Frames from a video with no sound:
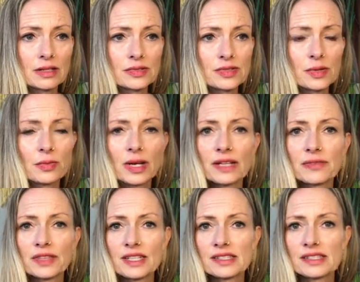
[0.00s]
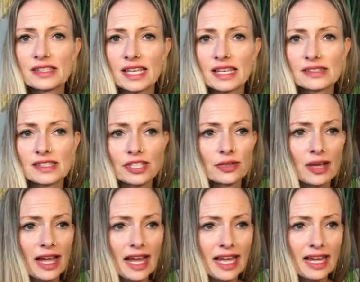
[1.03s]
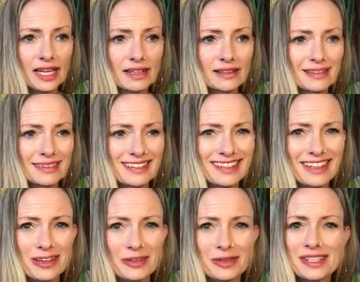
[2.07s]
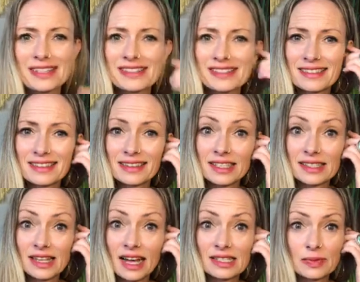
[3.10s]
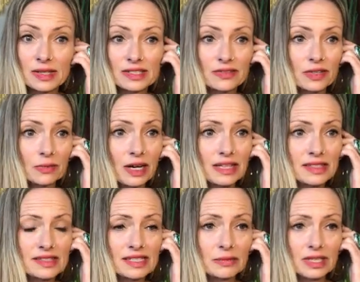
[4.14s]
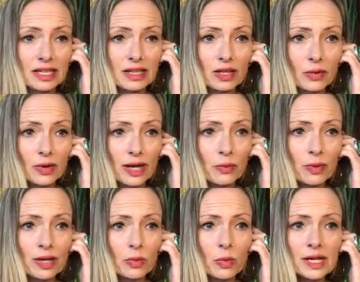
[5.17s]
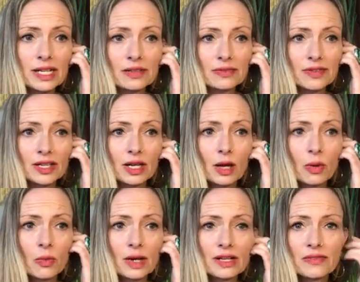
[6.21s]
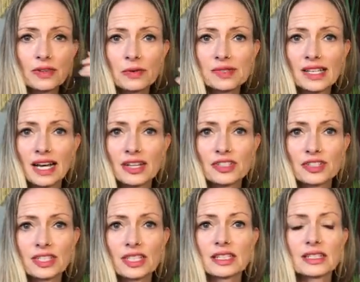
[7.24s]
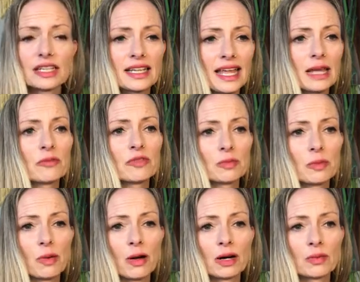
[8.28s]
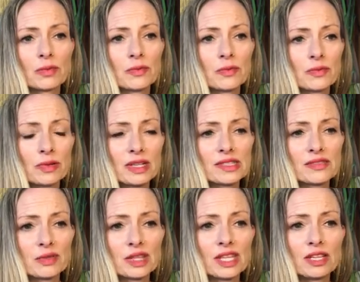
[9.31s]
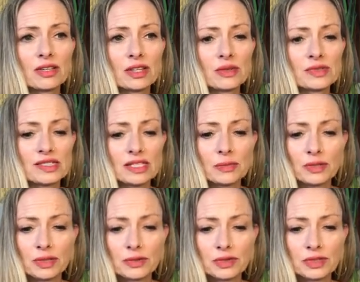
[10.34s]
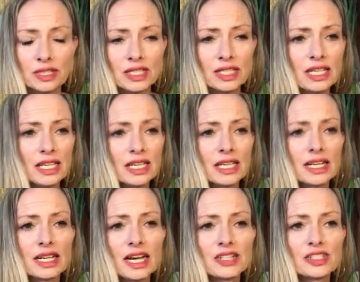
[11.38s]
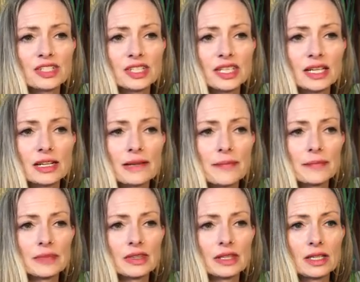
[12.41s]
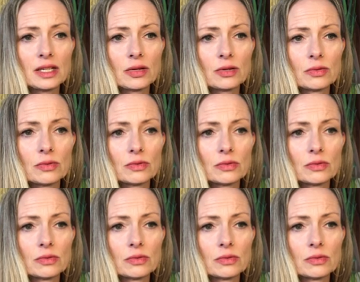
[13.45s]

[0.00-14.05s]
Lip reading: So what if these things that you hate, you know, these aspects of your mind that seem to get in the way, what if it was actually, it came from a place within you that was deeply wounded and actually, you know,